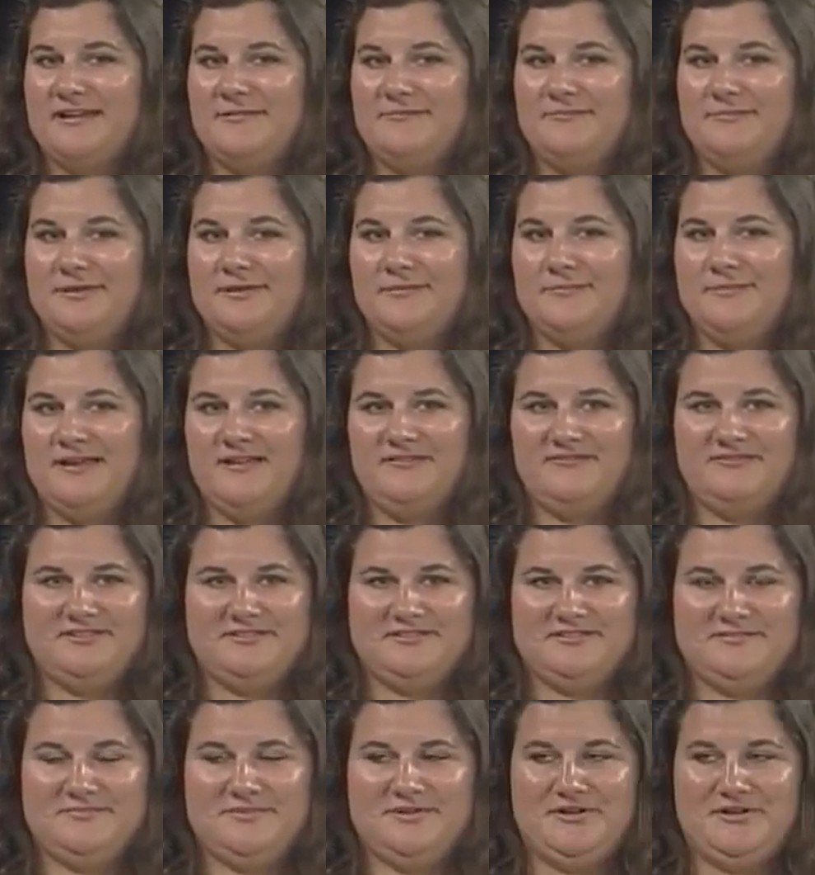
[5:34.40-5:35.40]
read Bill
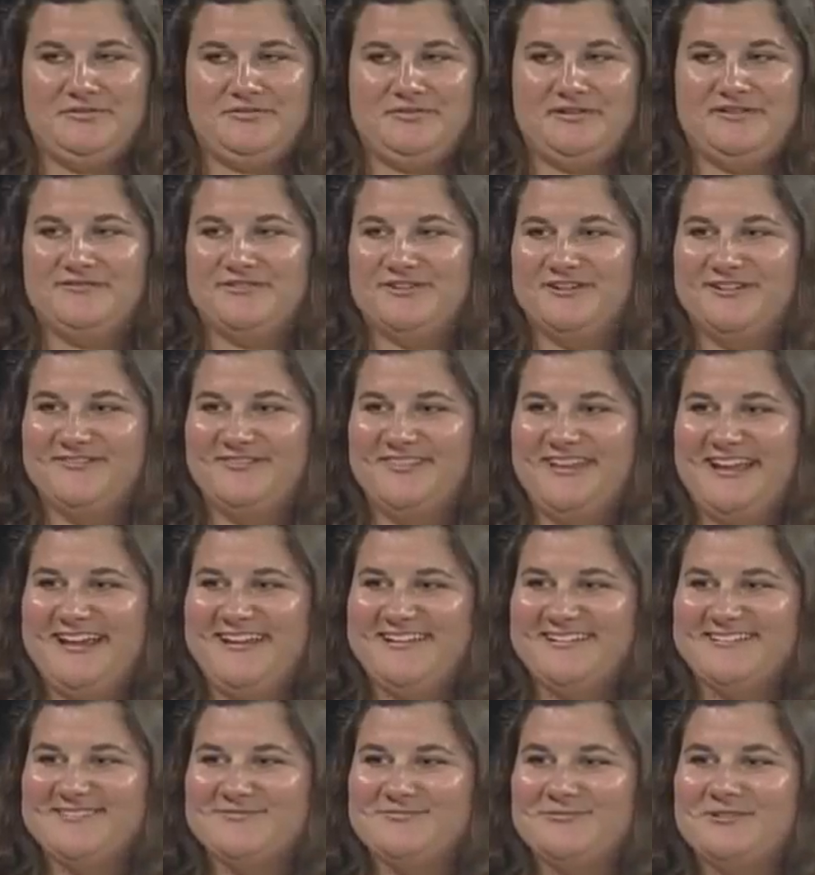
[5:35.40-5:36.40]
Belleville's book, River of
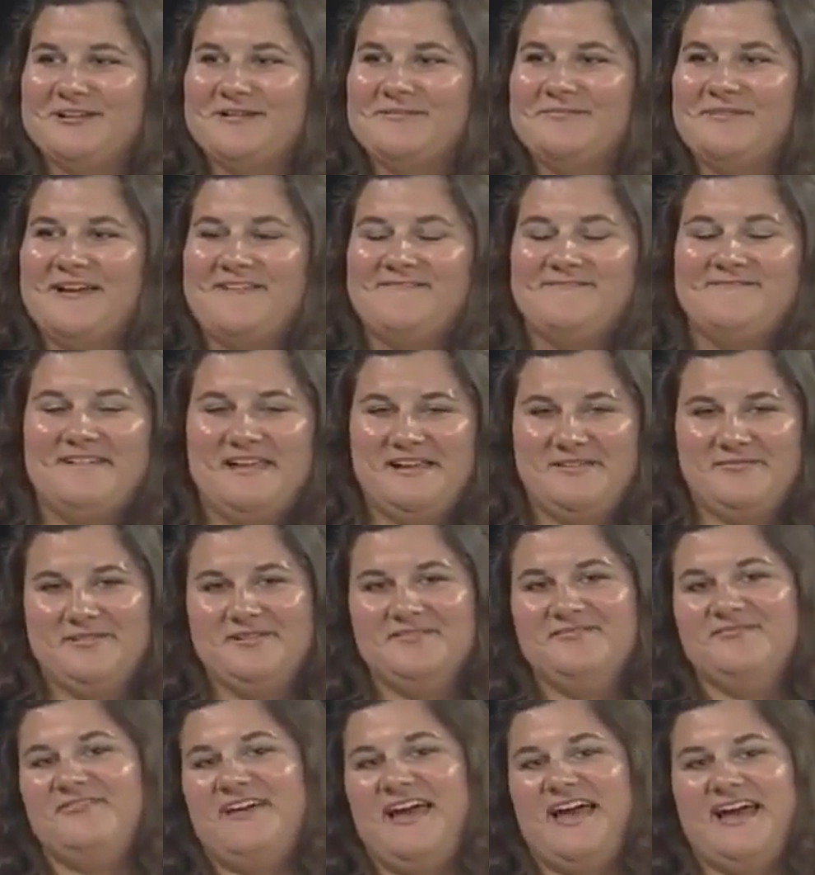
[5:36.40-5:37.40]
Lakes, one of my
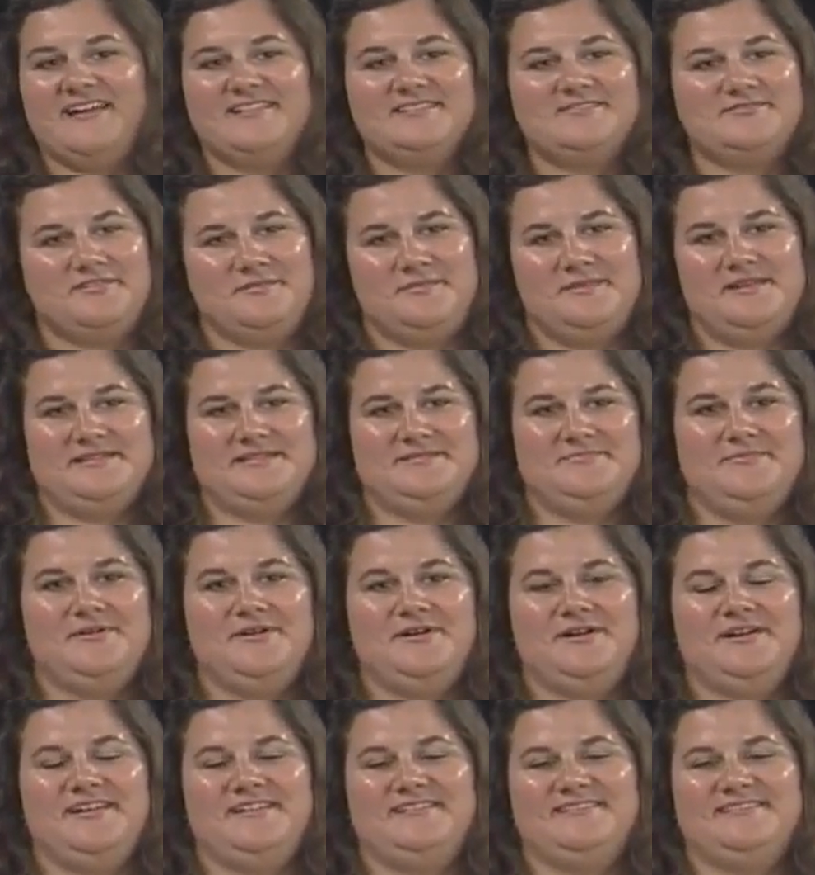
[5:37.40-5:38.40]
favorite facts from his
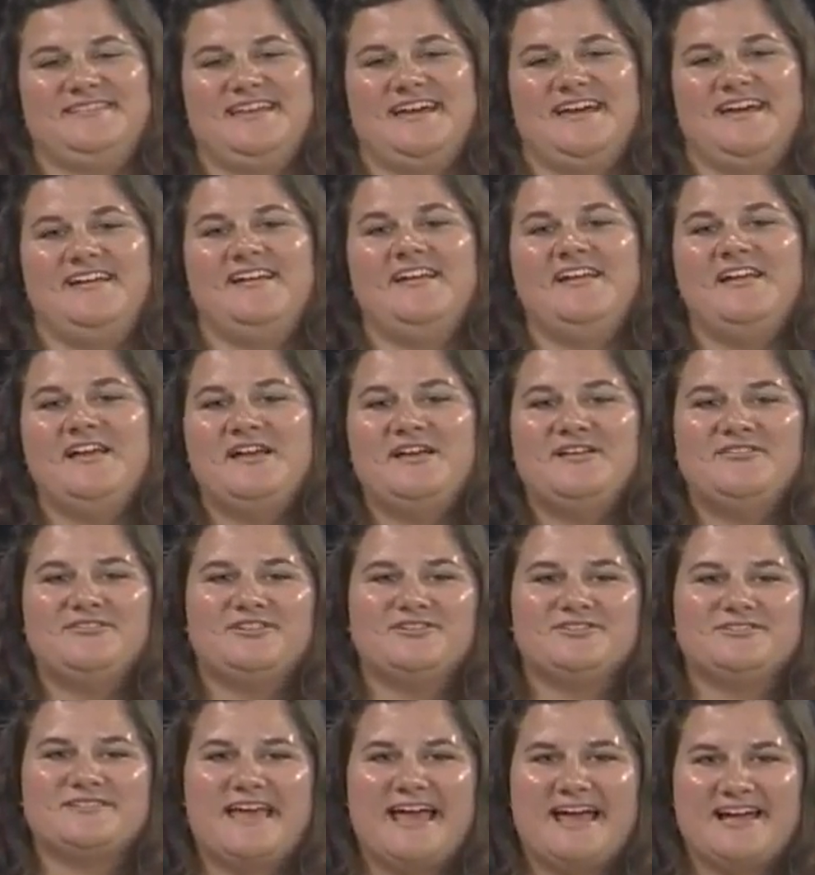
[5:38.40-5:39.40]
book is that
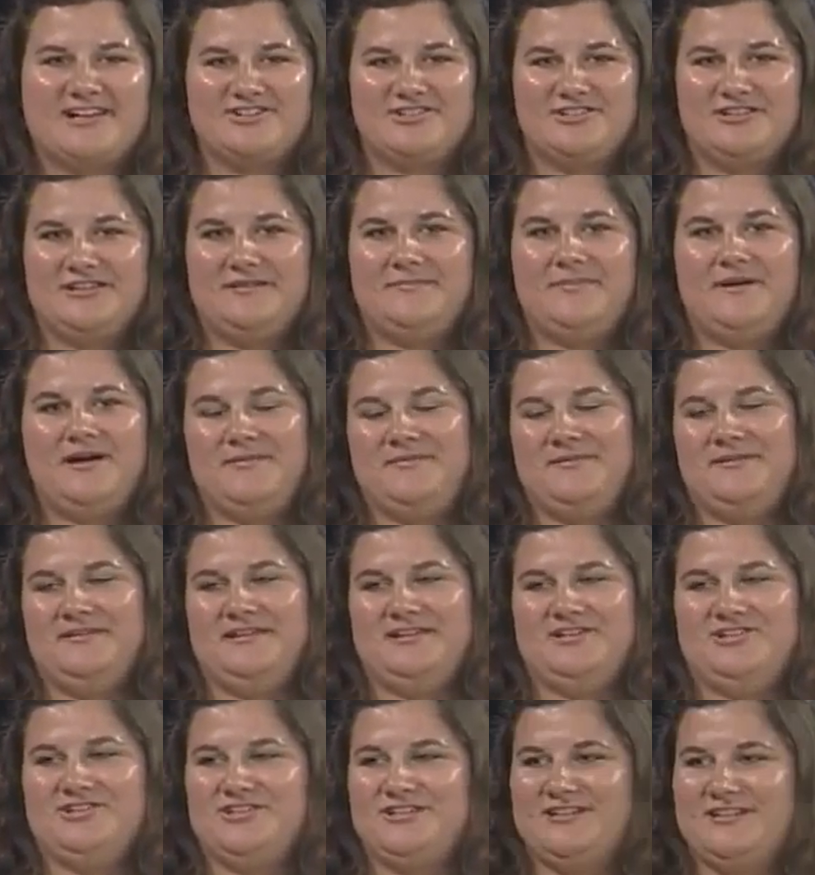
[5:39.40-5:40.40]
there's actually a
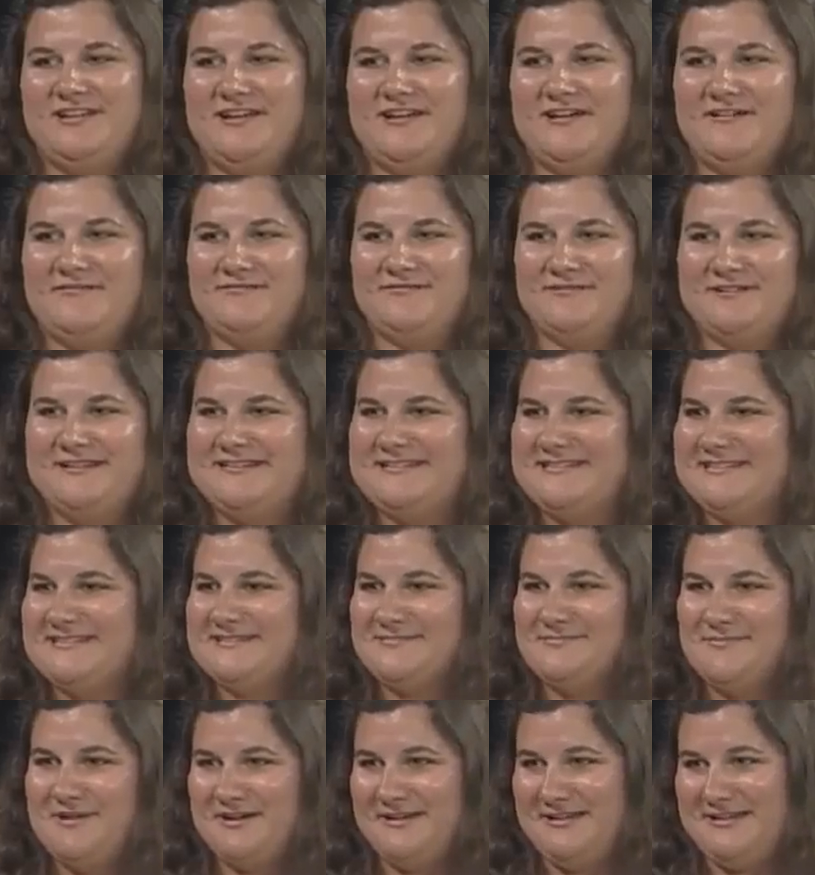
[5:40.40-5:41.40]
population of
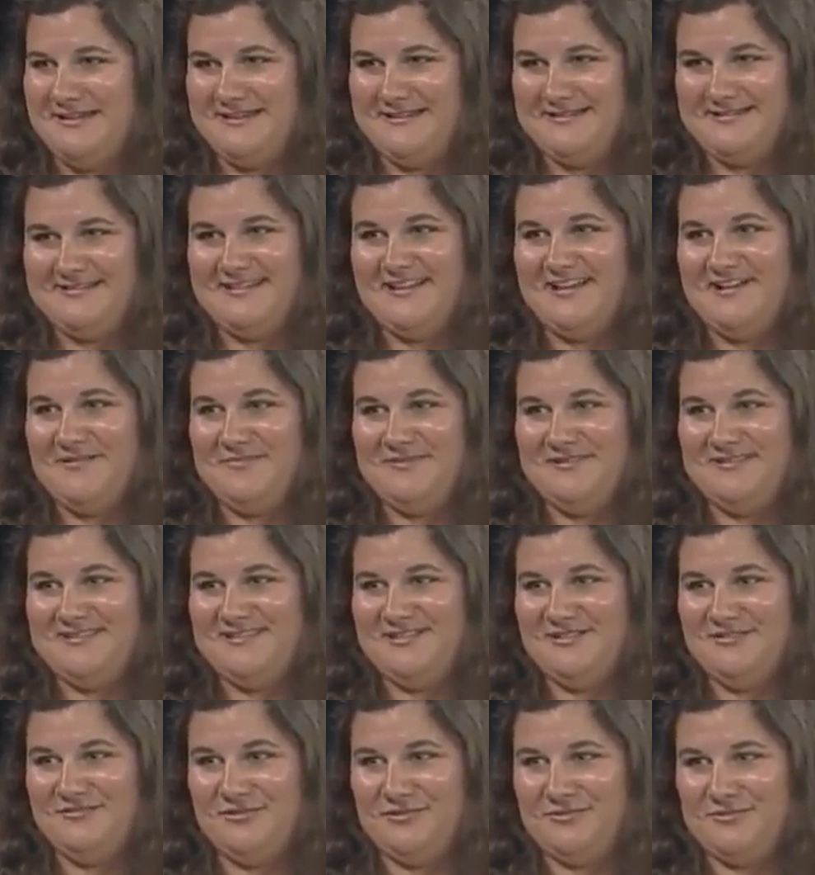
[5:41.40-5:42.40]
rhesus monkeys up in
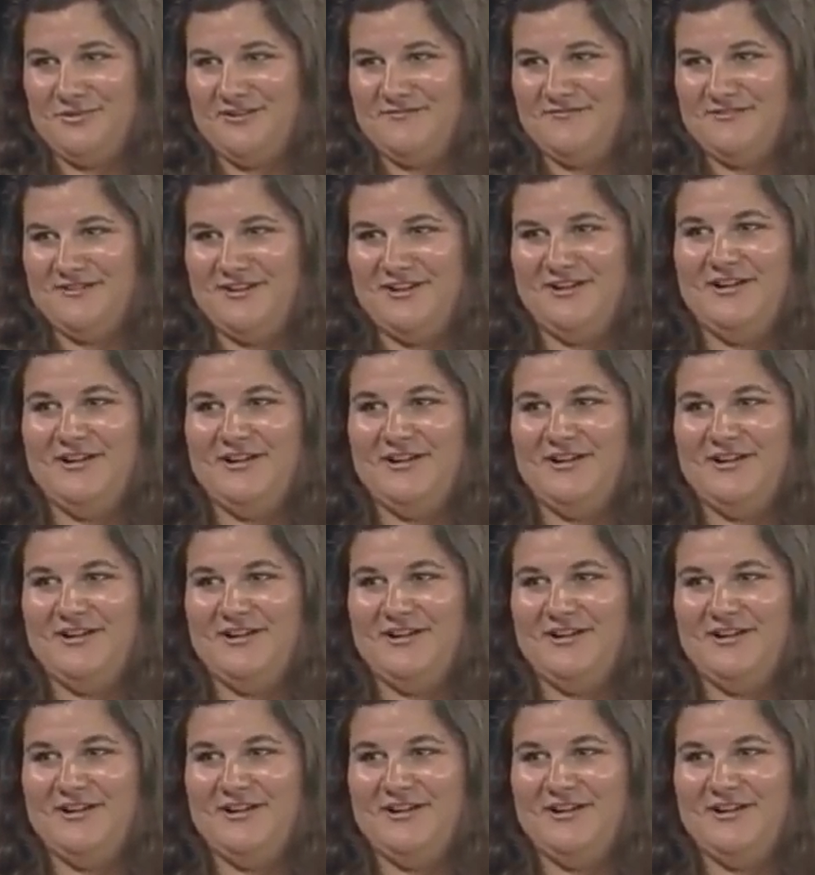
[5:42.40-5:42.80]
Silver River.